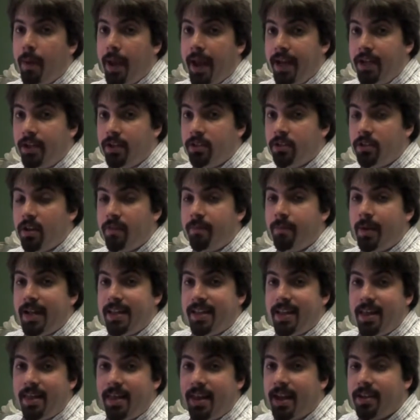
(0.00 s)
pages of my
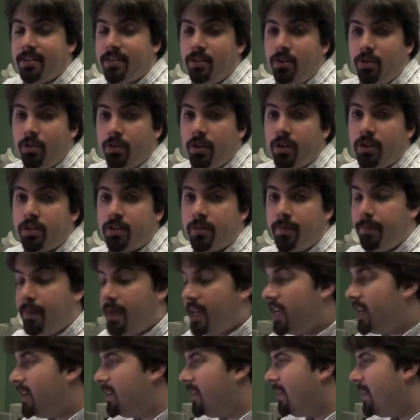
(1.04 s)
10,000 URLs
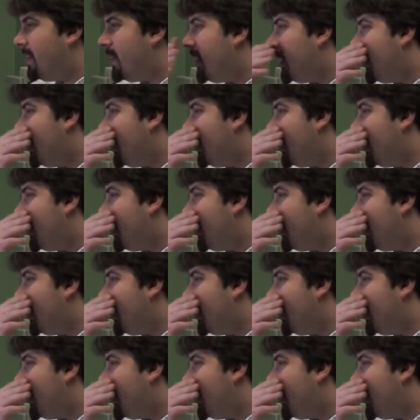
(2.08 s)
submitted.